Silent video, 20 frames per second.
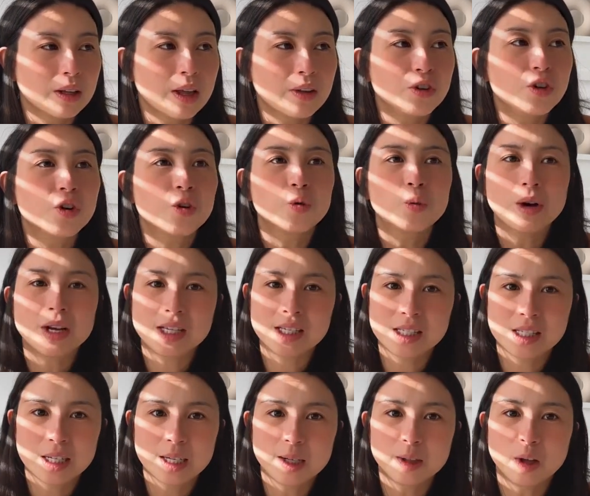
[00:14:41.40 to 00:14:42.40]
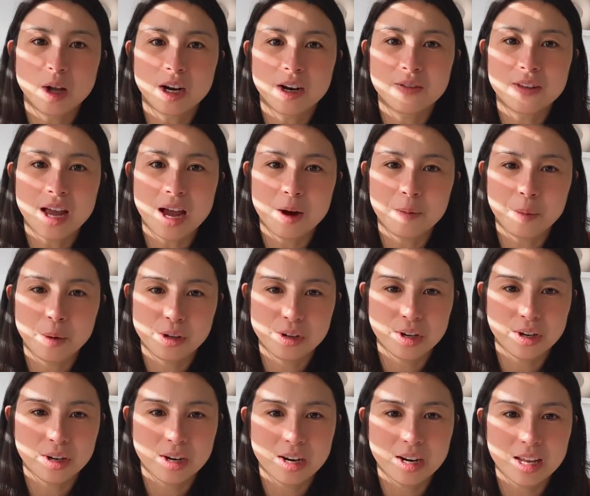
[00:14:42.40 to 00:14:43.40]
then you're wasting a lot of the
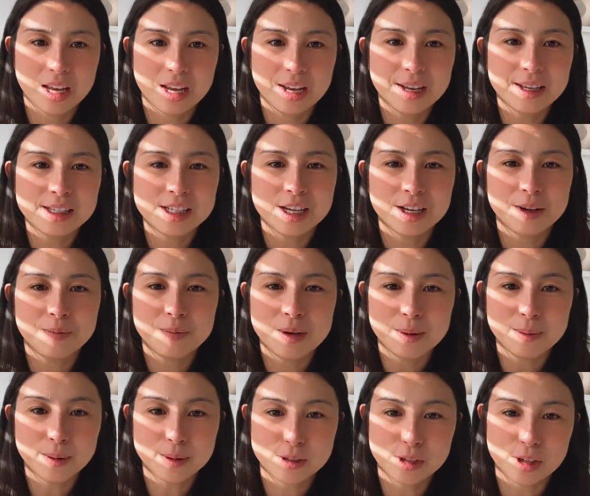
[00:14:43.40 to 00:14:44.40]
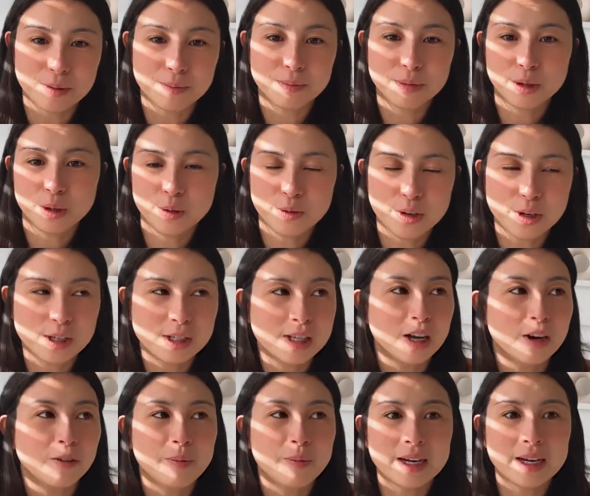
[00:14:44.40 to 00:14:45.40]
opportunity to be able to improve
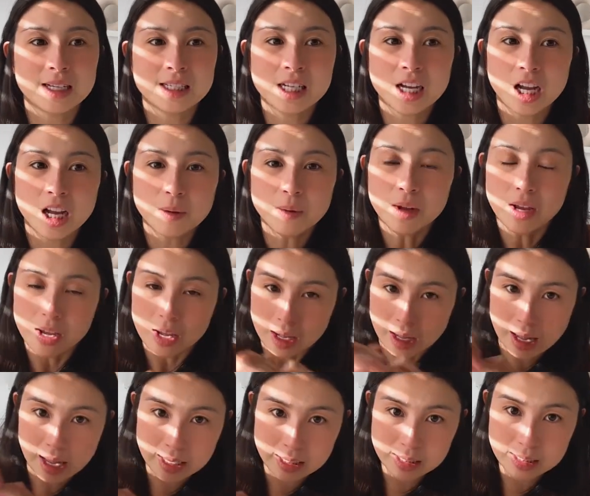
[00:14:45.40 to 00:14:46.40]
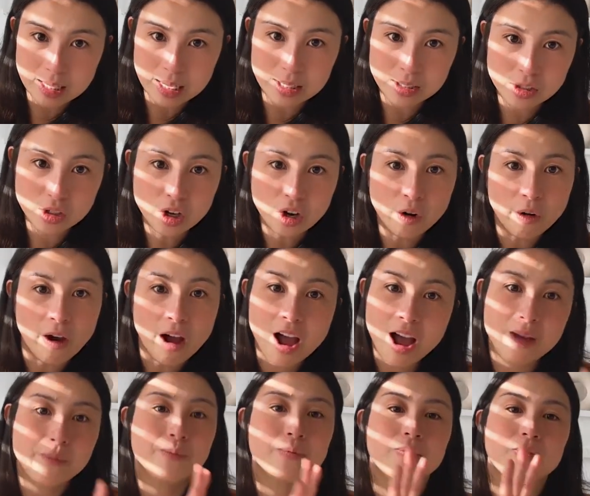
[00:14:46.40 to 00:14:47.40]
yourself. By the time as things go
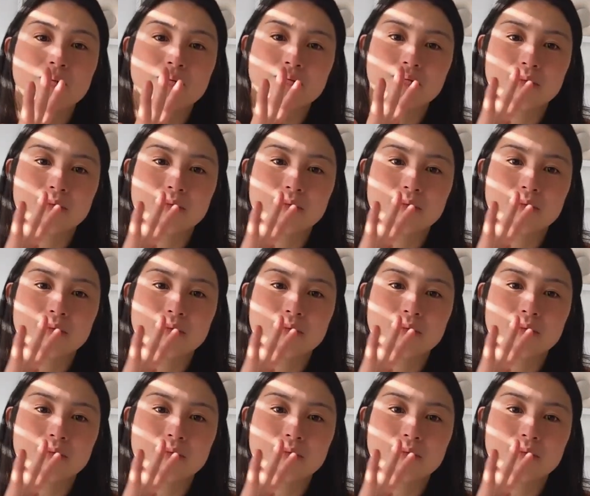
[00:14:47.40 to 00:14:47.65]
up,